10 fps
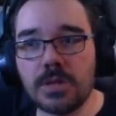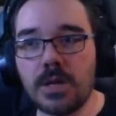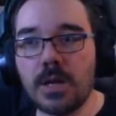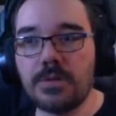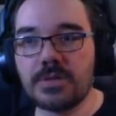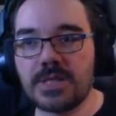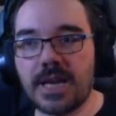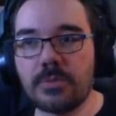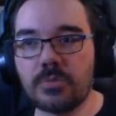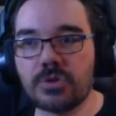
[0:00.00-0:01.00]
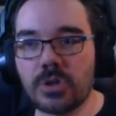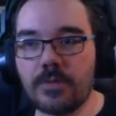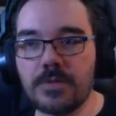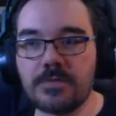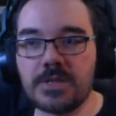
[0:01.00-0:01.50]
The scanner will show if
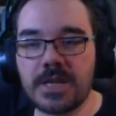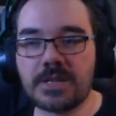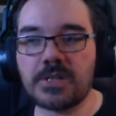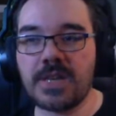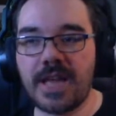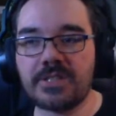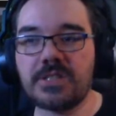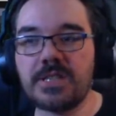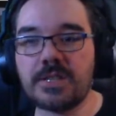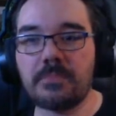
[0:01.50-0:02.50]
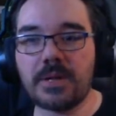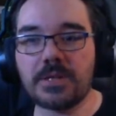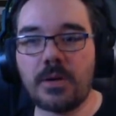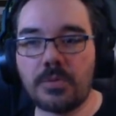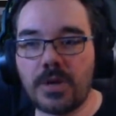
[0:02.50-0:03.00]
you've detected an entity that might
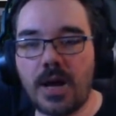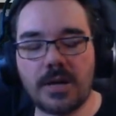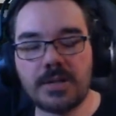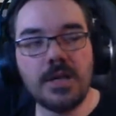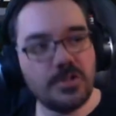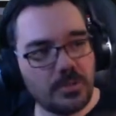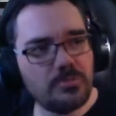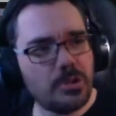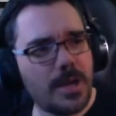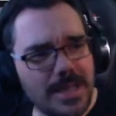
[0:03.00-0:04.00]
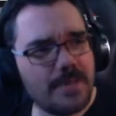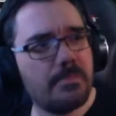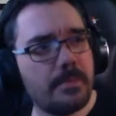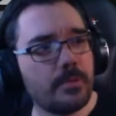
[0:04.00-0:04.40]
hold a heart. So I'm trying to give people